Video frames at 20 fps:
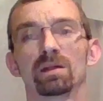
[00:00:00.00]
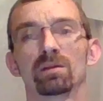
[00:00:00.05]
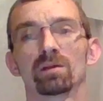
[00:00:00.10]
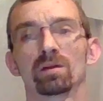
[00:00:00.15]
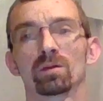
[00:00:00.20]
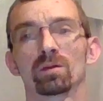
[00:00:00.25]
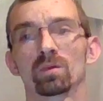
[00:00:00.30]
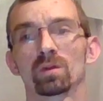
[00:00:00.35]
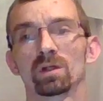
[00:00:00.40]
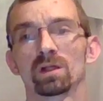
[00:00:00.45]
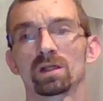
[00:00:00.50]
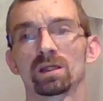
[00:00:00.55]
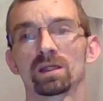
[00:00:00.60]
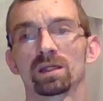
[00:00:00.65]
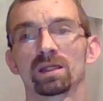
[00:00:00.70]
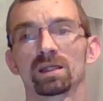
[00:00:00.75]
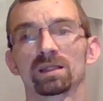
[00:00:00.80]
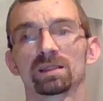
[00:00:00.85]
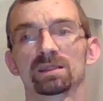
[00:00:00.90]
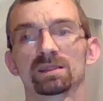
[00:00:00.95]
able to work
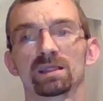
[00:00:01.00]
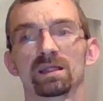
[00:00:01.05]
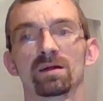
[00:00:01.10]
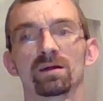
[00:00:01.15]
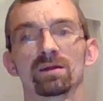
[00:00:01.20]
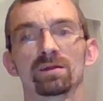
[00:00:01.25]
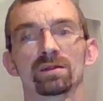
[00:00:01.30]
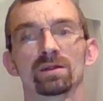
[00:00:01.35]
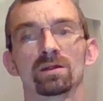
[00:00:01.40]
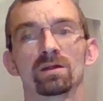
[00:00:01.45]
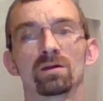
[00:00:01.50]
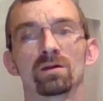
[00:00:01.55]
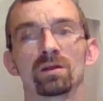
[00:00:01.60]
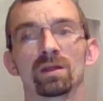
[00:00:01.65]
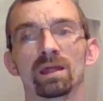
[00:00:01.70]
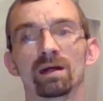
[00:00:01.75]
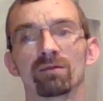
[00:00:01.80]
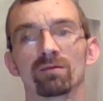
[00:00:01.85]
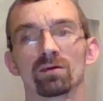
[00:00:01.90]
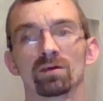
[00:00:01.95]
and excel at their own
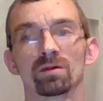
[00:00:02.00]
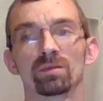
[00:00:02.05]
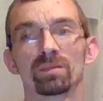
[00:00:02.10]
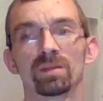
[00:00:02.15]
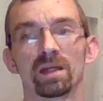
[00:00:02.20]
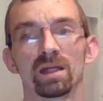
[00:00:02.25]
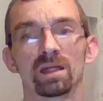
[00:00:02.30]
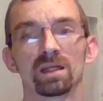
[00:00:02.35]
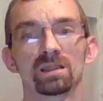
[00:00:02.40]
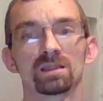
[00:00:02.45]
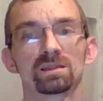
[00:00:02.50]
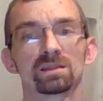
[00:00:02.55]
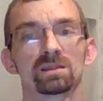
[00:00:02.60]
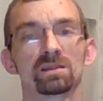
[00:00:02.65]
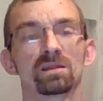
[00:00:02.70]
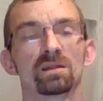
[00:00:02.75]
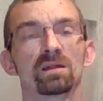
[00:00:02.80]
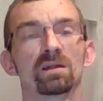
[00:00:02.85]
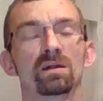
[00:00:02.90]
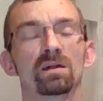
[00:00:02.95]
level and pace.
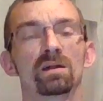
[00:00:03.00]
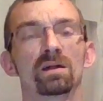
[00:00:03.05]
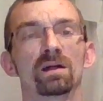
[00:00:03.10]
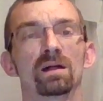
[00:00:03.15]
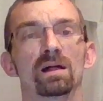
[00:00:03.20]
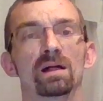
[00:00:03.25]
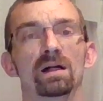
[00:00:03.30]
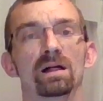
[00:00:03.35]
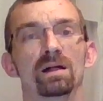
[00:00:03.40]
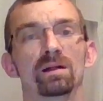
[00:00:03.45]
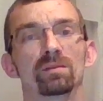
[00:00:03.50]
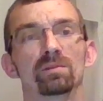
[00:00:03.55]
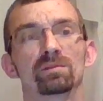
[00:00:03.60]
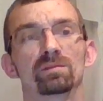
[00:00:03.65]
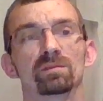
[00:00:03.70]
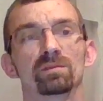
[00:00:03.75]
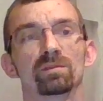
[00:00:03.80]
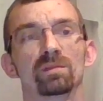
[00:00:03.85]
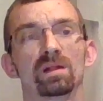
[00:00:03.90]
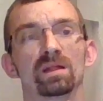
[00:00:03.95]

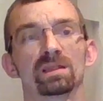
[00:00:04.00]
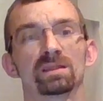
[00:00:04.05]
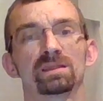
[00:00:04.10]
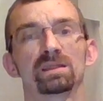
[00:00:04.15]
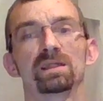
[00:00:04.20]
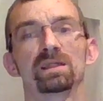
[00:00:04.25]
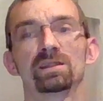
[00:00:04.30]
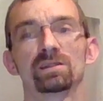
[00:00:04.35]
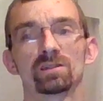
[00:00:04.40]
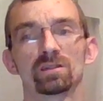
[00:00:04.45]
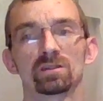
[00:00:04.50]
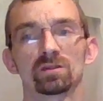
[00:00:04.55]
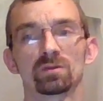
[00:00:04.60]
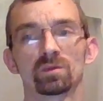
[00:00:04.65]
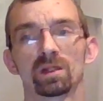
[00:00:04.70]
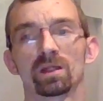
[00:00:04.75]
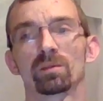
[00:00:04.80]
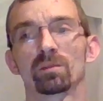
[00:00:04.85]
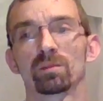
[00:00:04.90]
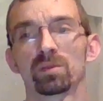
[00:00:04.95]
As teachers,
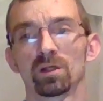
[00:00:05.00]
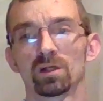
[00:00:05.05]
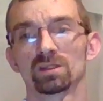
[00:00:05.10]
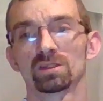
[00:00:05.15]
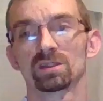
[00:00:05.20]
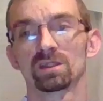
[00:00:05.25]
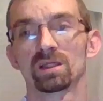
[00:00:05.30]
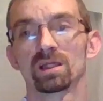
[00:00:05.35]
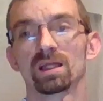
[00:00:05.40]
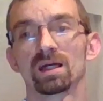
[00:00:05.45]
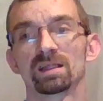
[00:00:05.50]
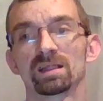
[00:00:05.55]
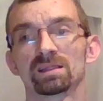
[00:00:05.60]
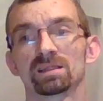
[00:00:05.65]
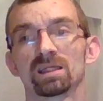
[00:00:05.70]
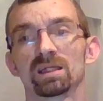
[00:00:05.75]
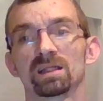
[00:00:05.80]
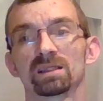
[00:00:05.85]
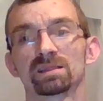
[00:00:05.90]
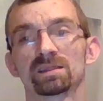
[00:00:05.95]
we can personalize
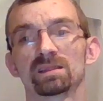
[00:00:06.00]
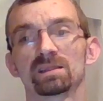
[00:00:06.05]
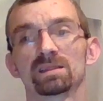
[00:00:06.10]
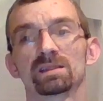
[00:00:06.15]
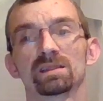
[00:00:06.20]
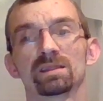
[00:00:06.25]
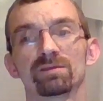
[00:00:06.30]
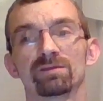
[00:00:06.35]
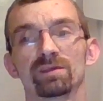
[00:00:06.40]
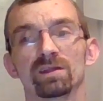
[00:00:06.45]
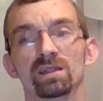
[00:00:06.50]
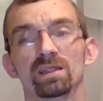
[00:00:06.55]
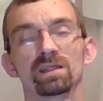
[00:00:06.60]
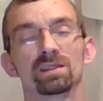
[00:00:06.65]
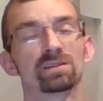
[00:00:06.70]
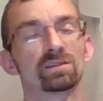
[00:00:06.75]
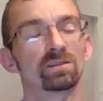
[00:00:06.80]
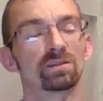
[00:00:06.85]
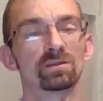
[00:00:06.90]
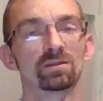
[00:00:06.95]
lessons to fit
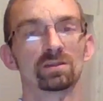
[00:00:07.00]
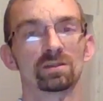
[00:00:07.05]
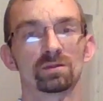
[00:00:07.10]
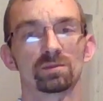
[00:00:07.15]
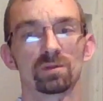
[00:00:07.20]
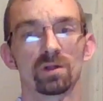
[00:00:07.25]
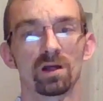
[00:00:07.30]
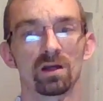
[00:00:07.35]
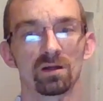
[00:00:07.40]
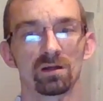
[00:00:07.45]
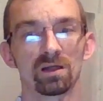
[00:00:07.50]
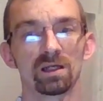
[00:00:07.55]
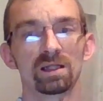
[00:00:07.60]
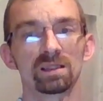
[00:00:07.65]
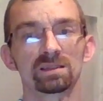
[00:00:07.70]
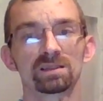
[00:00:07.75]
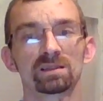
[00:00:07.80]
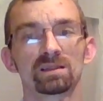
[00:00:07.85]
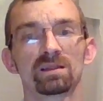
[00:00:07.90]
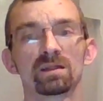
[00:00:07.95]
each student's
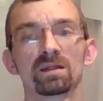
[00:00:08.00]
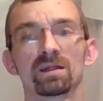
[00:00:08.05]
progress.